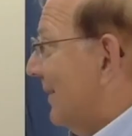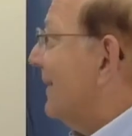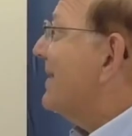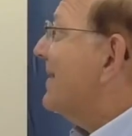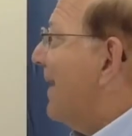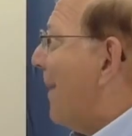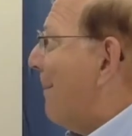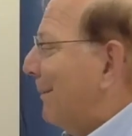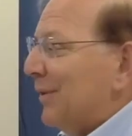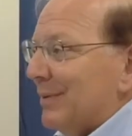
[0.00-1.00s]
least not
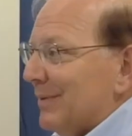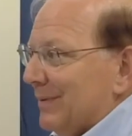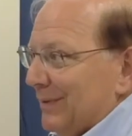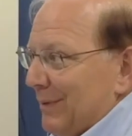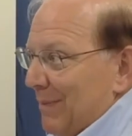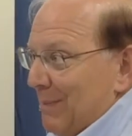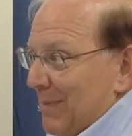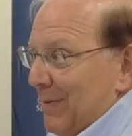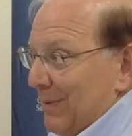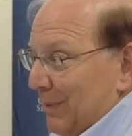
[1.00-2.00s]
milk from a
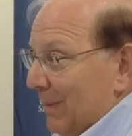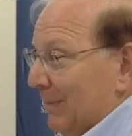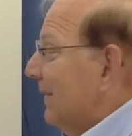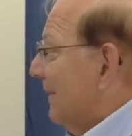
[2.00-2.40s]
mother, Yeah. probably.